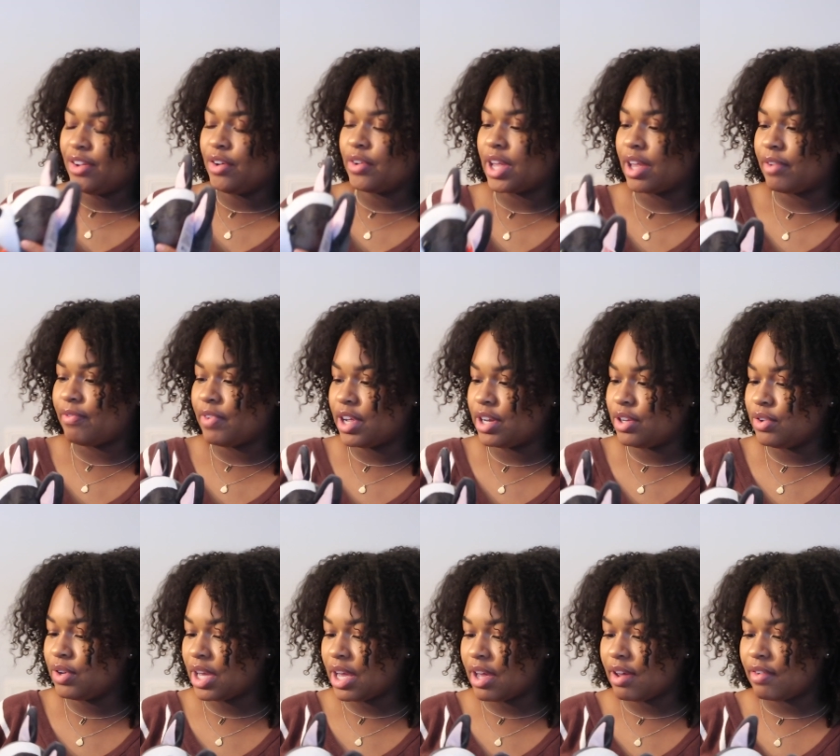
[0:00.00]
Okay, fine,
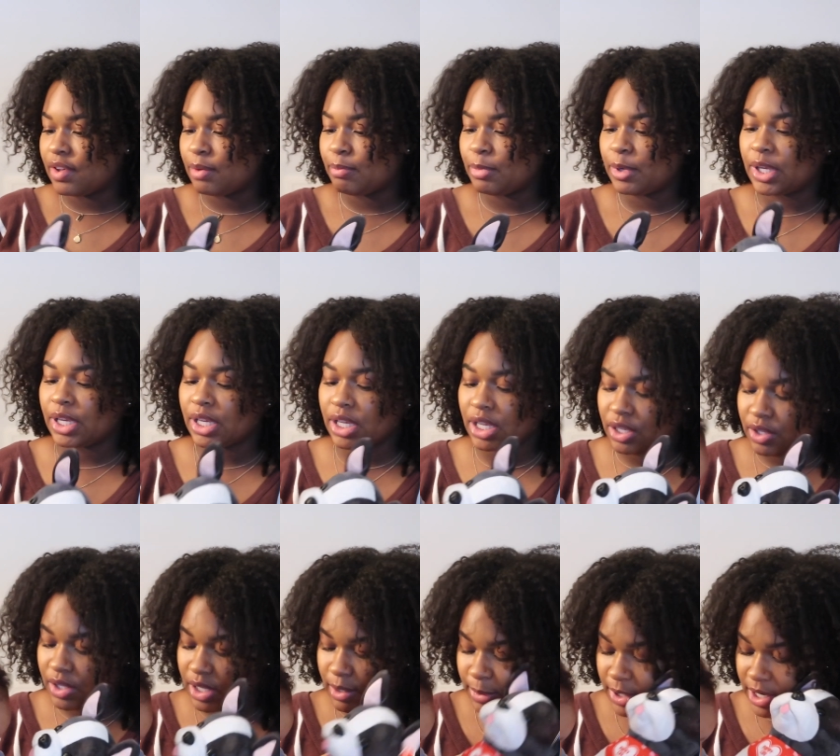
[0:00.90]
you can have it, but
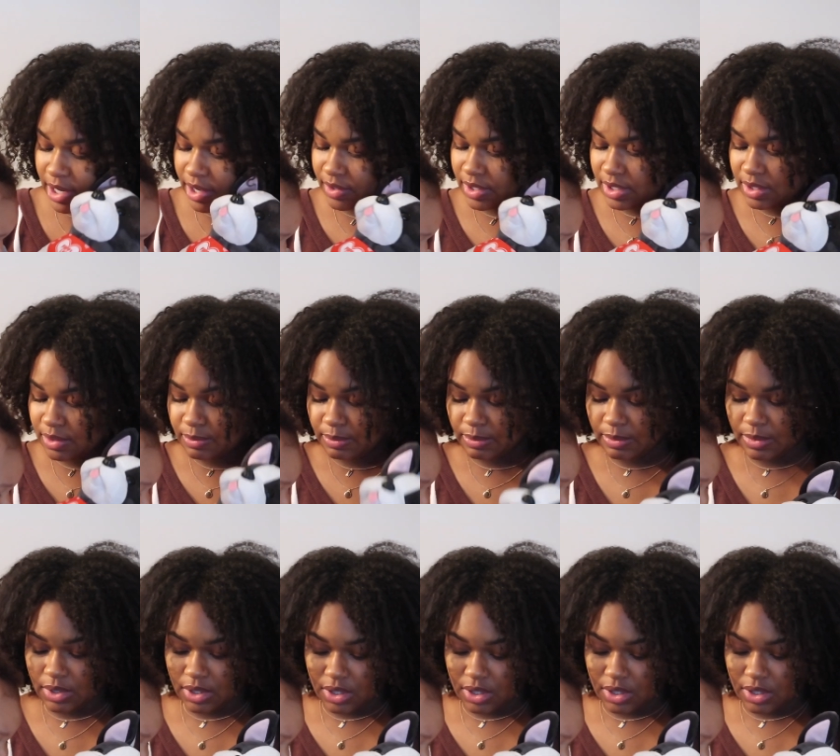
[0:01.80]
can you keep it down some?